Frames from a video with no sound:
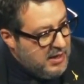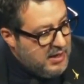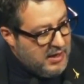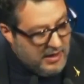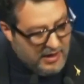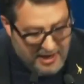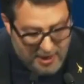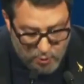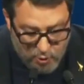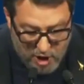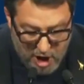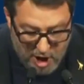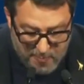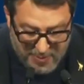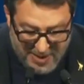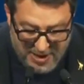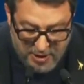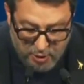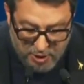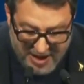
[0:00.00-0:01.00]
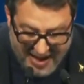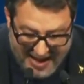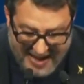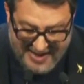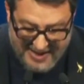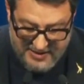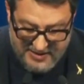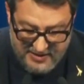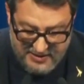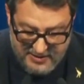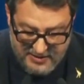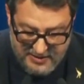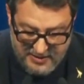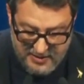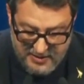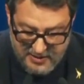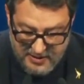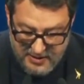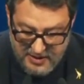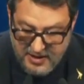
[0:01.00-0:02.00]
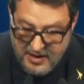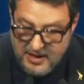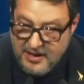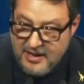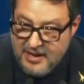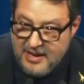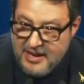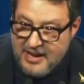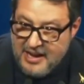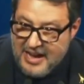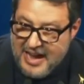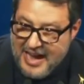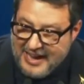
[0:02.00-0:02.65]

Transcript: Europe is not the cage they built in Bruhl.